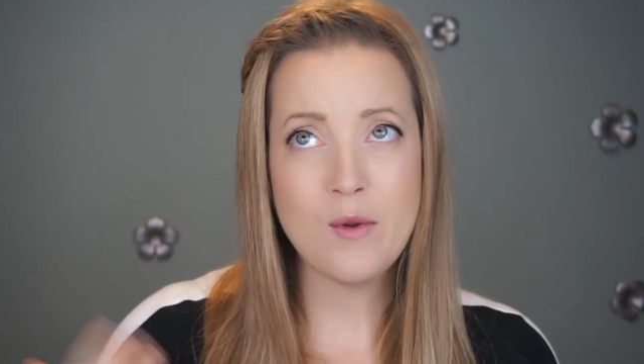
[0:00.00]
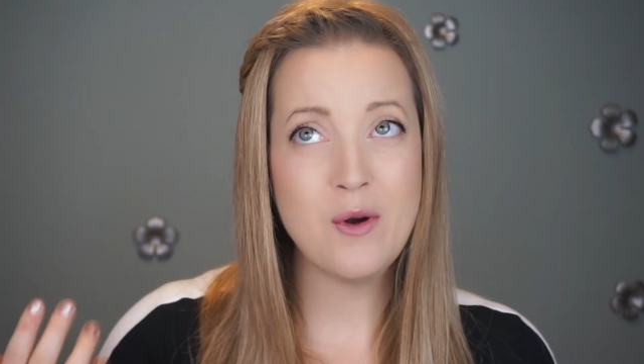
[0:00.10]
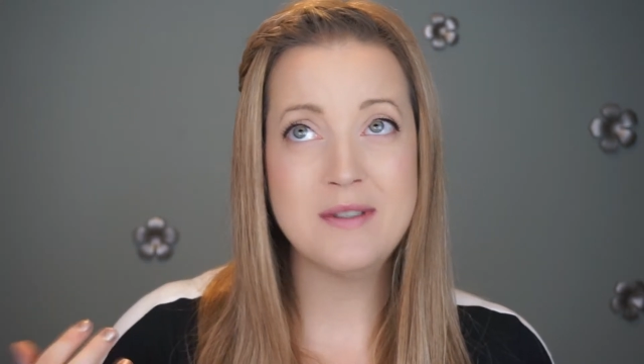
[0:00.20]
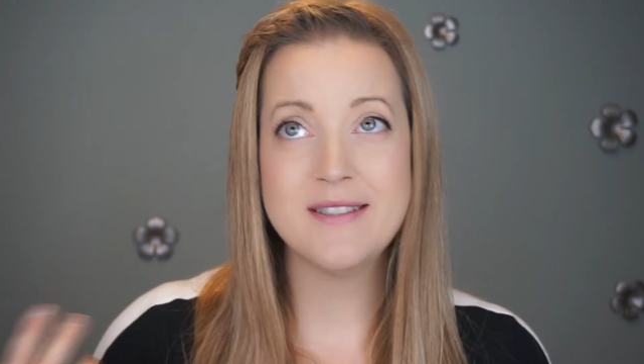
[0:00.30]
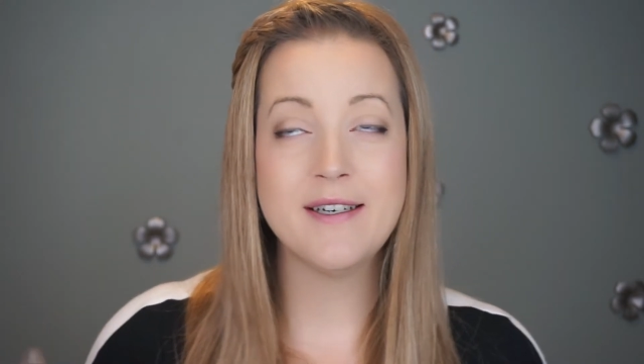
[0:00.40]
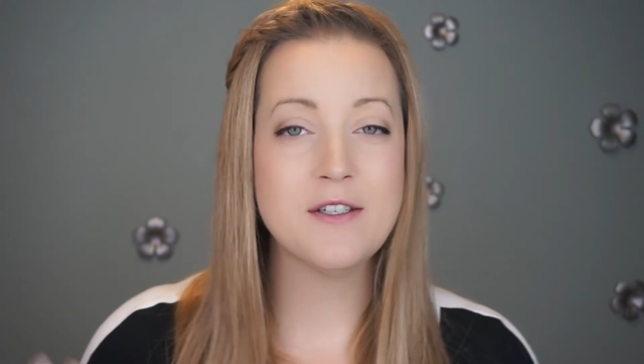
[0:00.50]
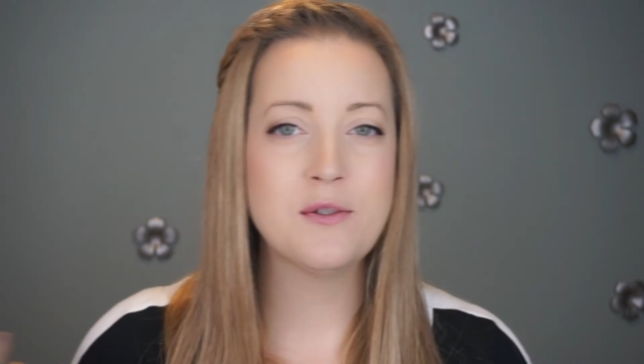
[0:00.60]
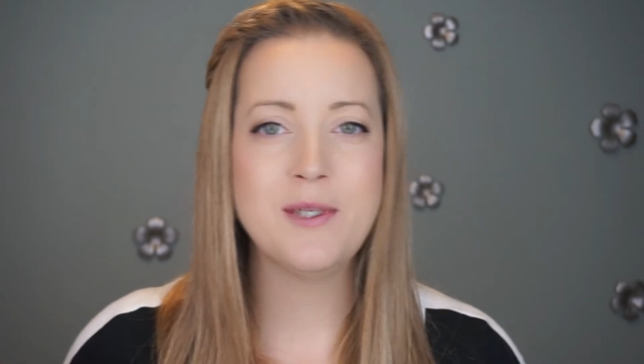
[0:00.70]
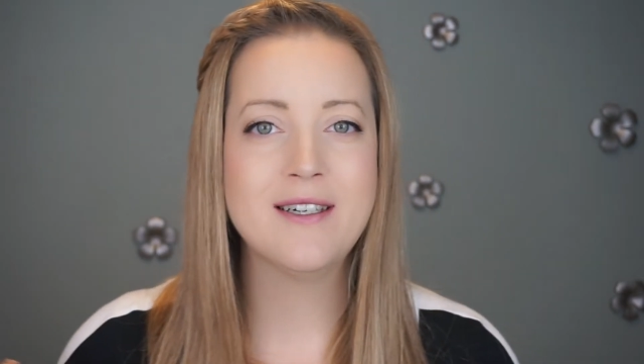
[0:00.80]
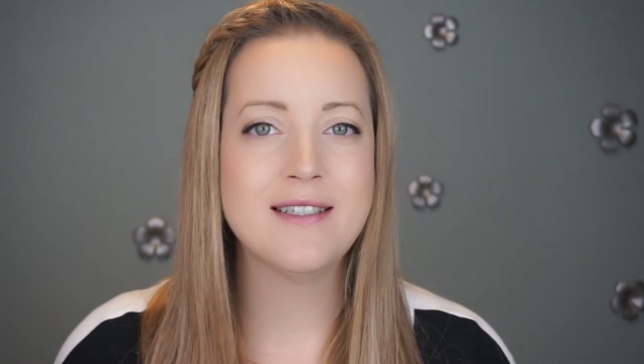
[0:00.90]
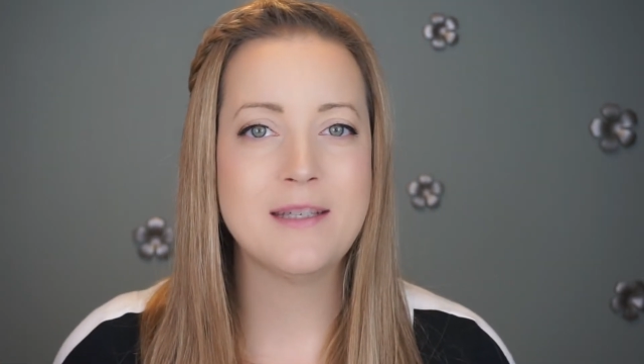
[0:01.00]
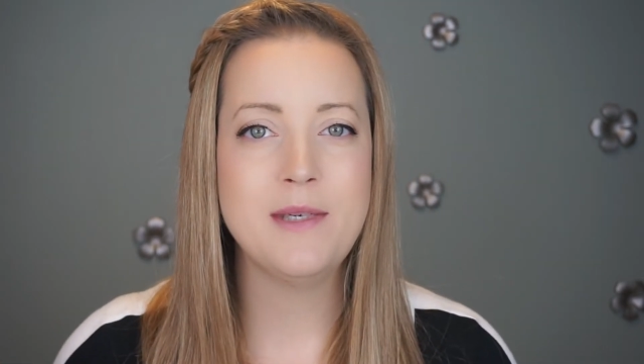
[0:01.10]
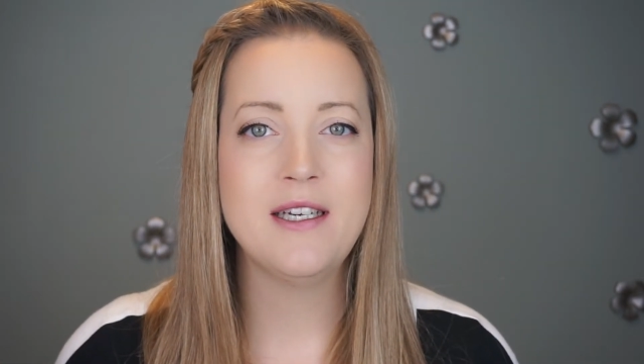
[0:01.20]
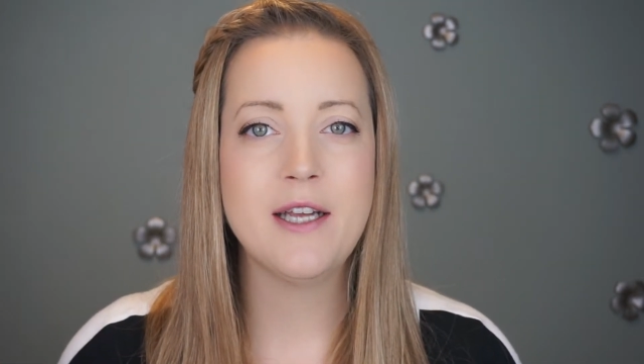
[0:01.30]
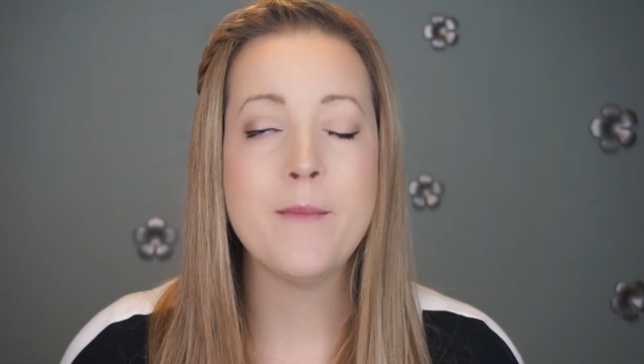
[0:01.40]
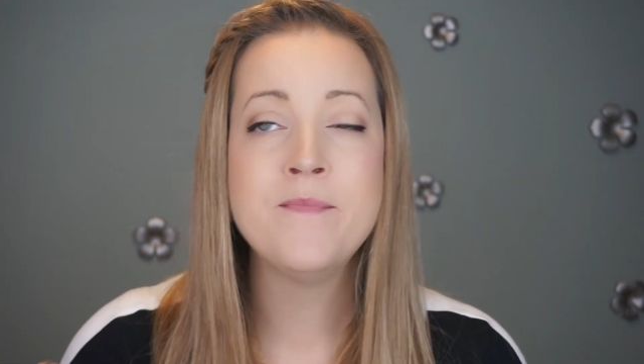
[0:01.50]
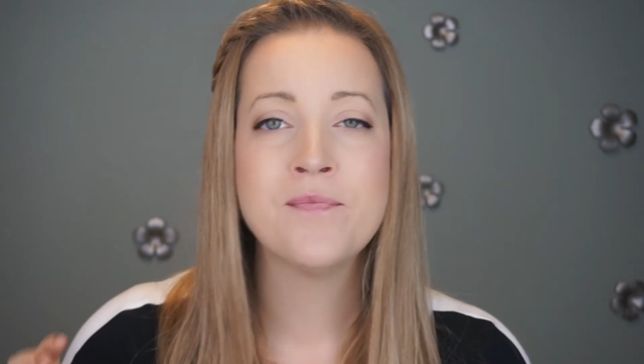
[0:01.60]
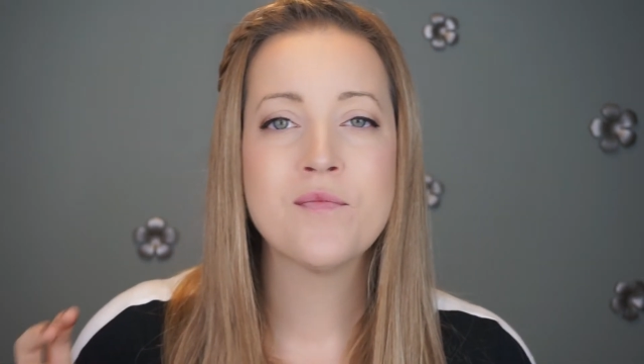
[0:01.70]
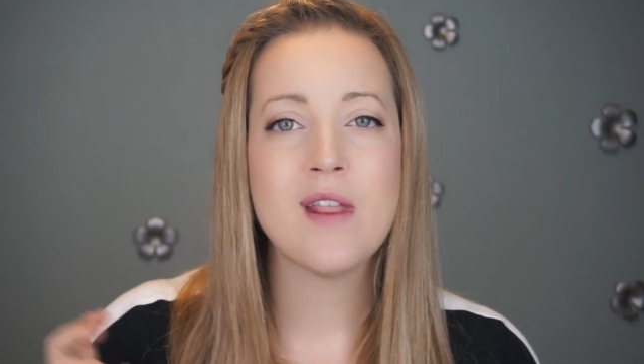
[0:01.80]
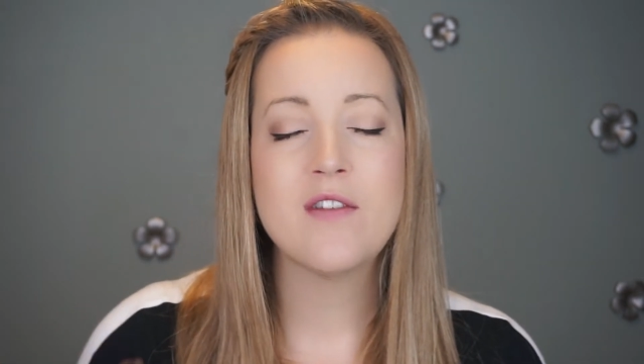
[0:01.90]
oh, it's getting sweeter as I'm eating it.
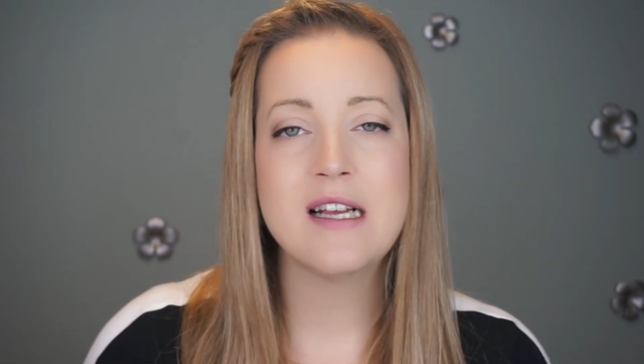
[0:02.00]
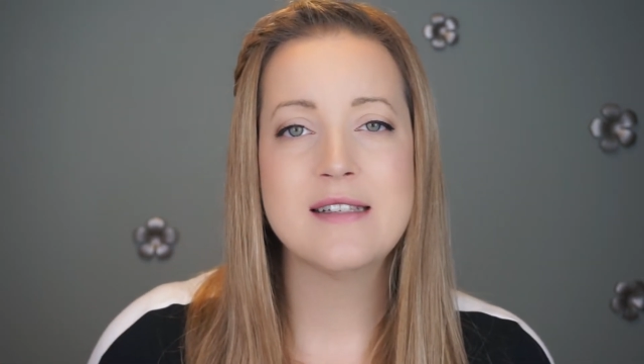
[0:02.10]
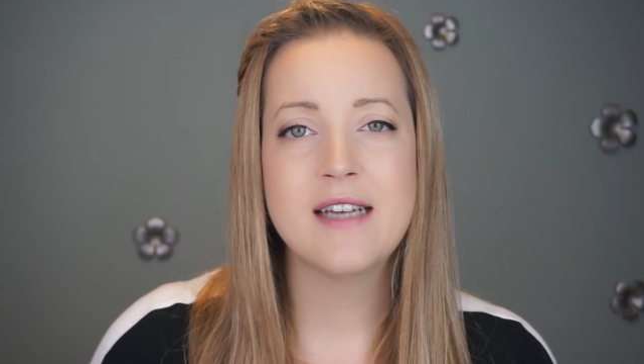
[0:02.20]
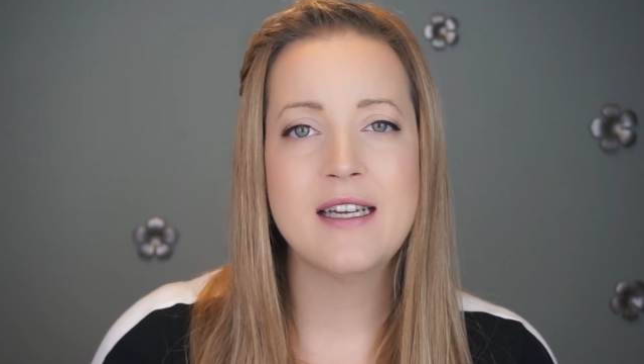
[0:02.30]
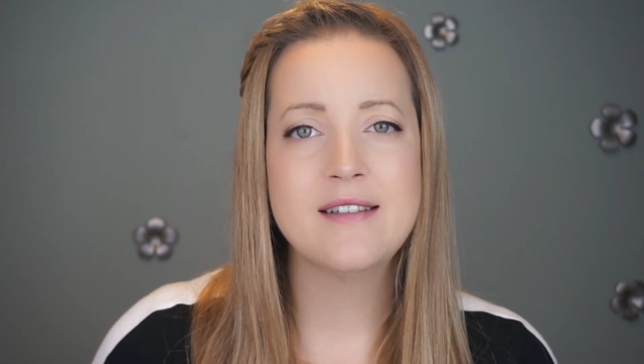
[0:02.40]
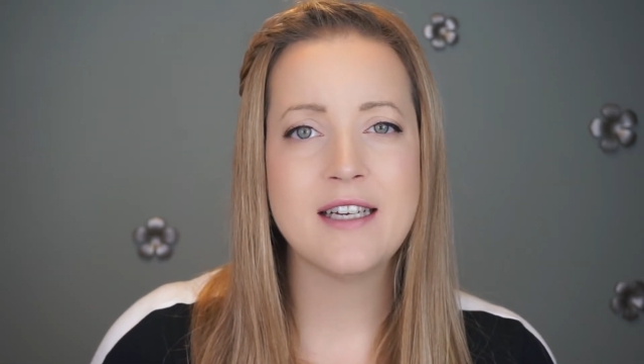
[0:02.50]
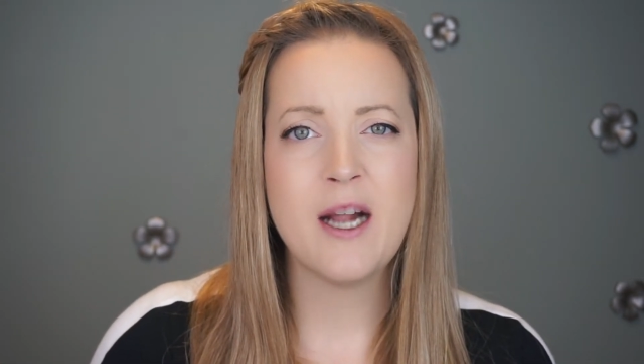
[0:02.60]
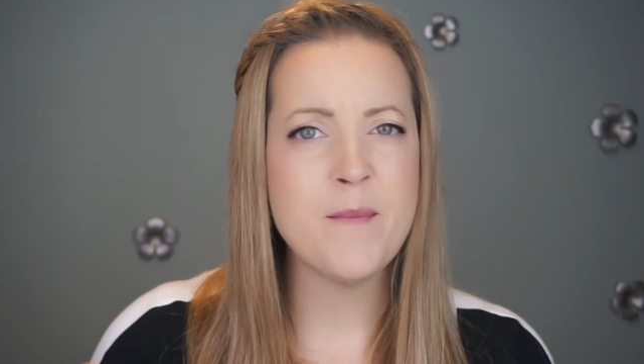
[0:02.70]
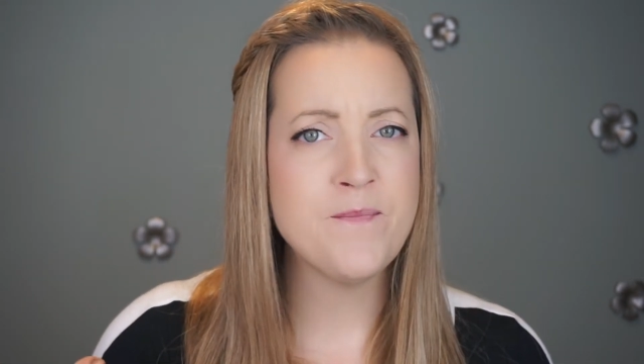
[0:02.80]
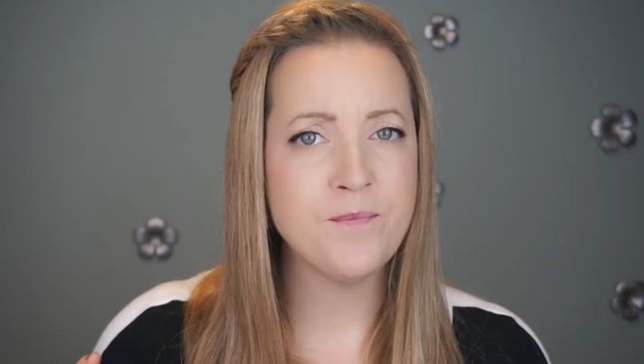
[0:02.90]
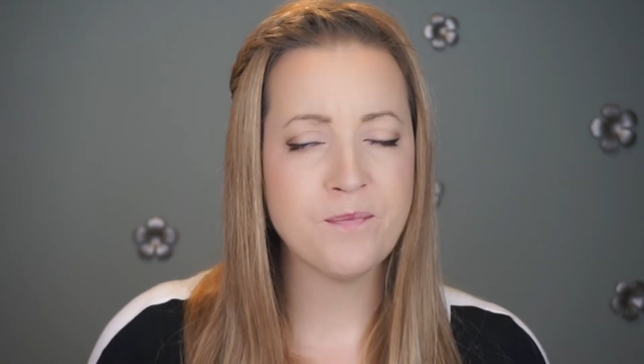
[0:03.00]
The inside is like a